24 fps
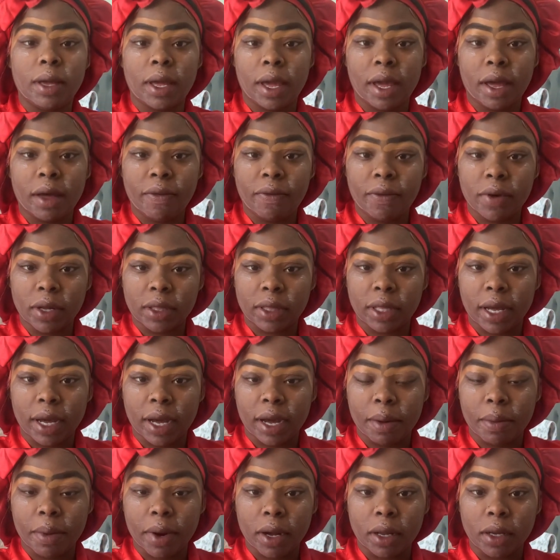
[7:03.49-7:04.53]
Hey, I fucked that
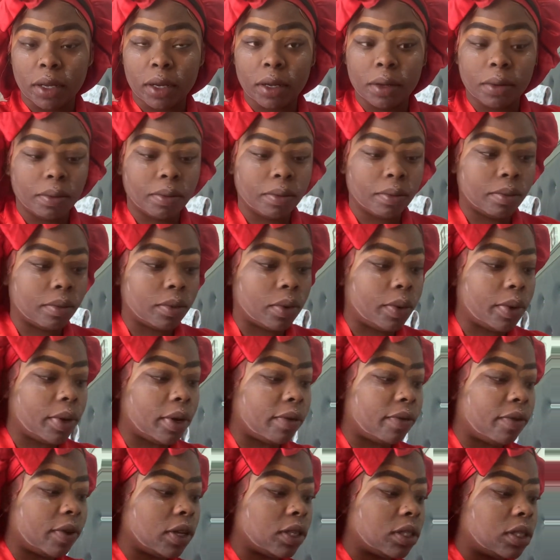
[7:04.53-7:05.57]
eyebrow up. We
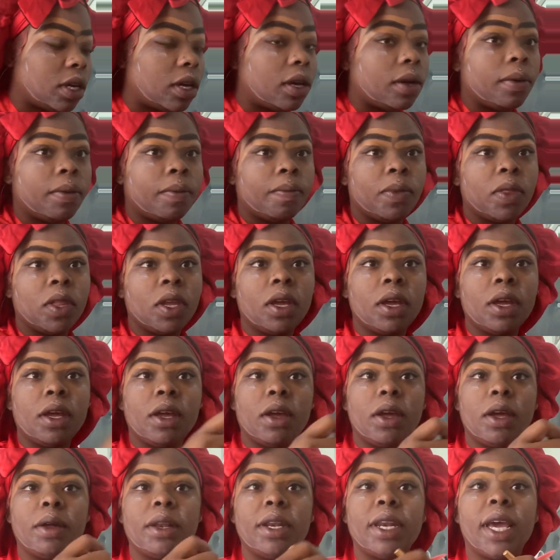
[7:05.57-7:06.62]
can fix that.
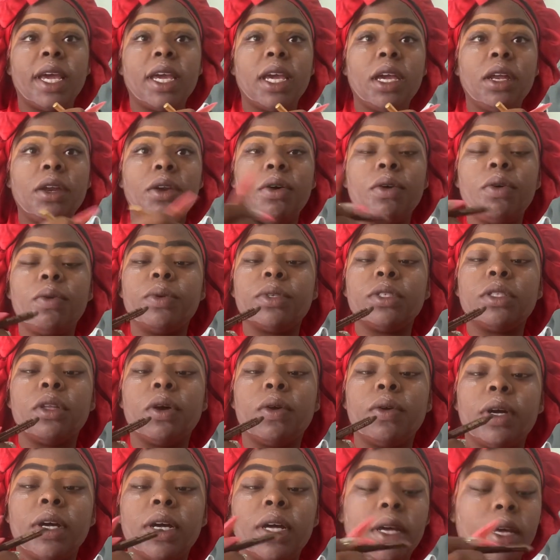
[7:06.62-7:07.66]
That he knew was
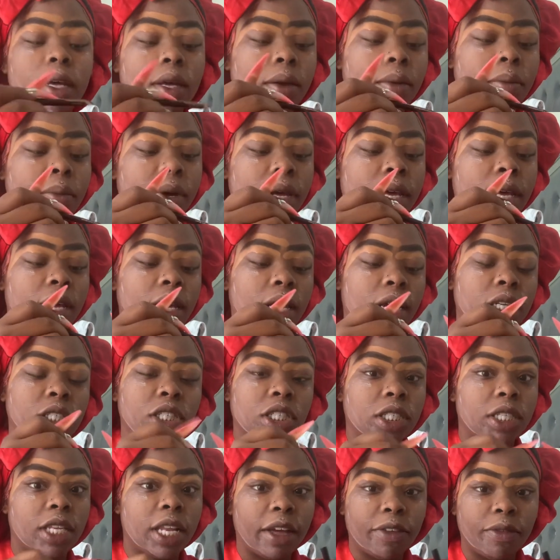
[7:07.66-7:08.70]
no good, but he
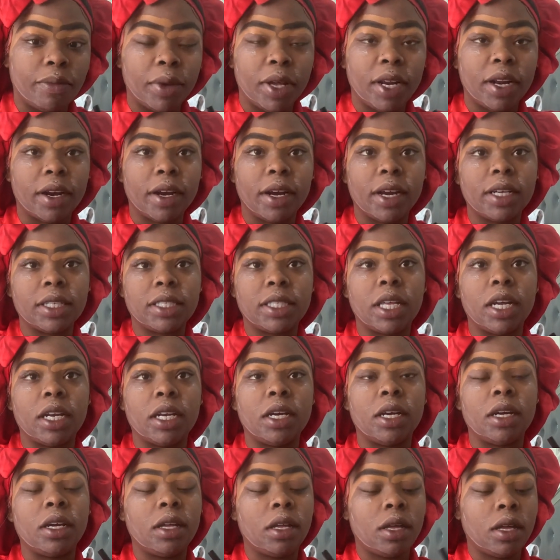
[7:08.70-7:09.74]
just left me there instead
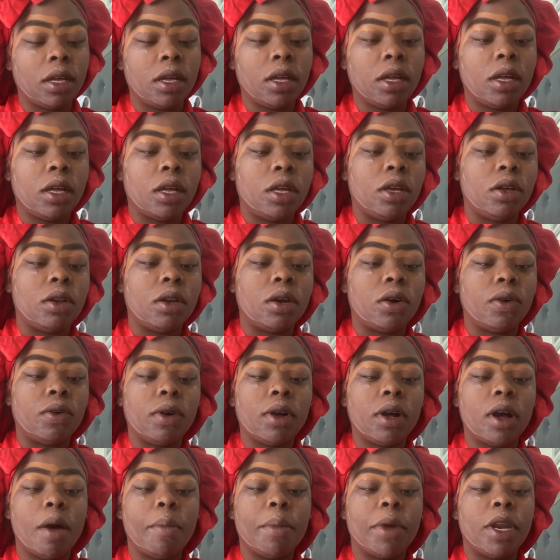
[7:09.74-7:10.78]
of, you know,
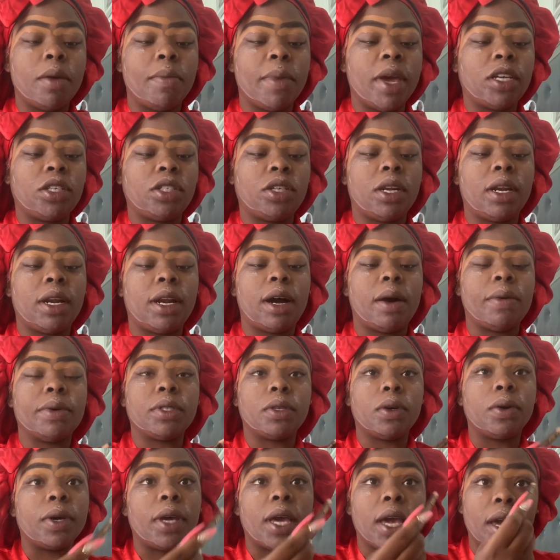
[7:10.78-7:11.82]
coming to make sure that I
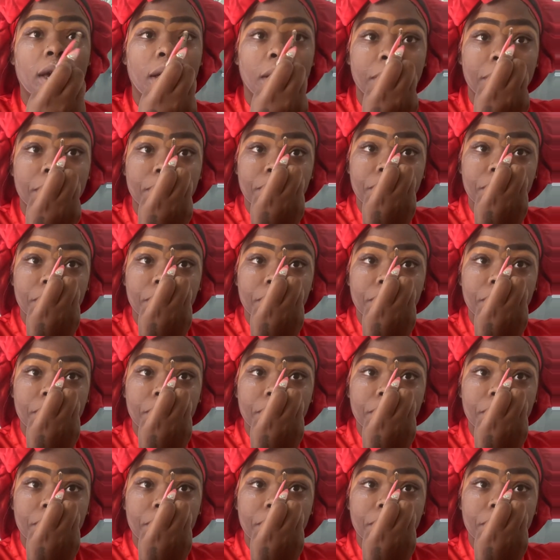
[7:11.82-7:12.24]
was okay.